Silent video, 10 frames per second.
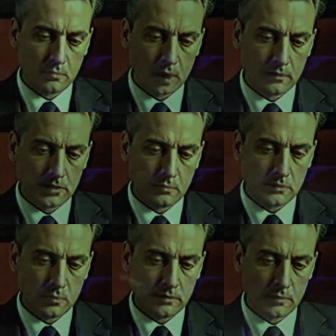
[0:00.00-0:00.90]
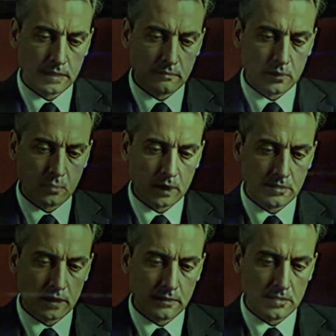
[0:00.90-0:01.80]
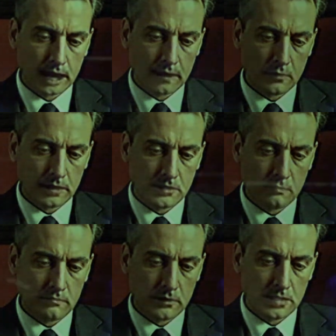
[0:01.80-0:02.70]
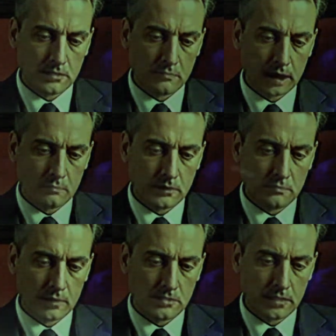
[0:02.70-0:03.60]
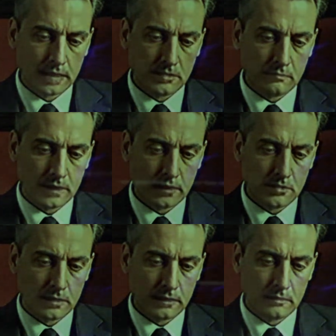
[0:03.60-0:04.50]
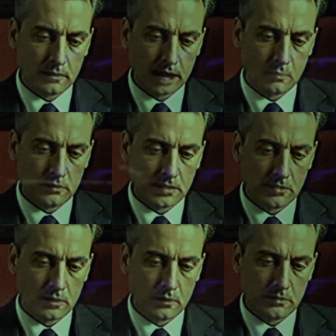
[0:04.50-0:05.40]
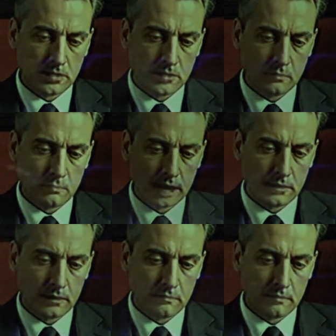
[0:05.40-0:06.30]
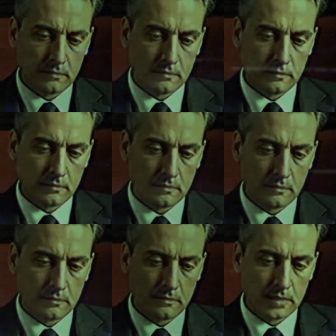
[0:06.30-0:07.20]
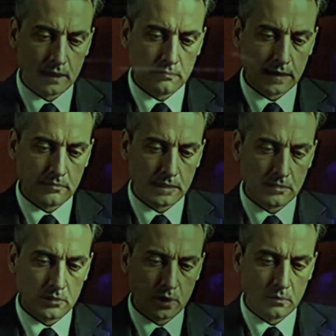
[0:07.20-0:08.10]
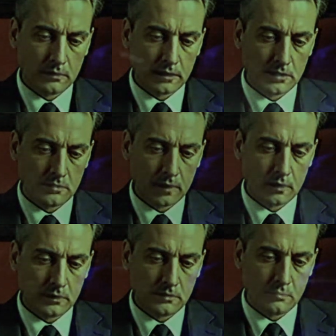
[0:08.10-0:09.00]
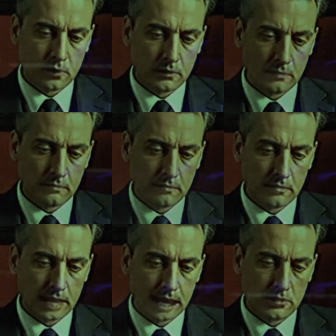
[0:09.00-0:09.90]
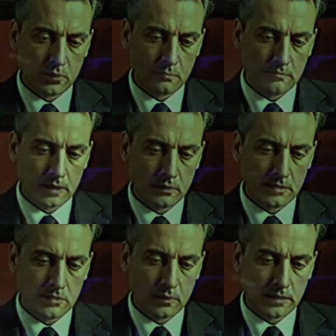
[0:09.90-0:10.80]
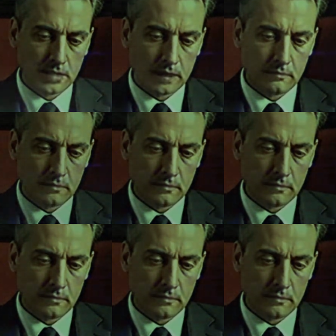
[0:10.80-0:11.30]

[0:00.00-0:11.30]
While he was with me, the wonder and diabolism of his experiments fascinated me utterly, and I was his closest companion. Now that he is gone and the spell is broken, the actual fear is greater.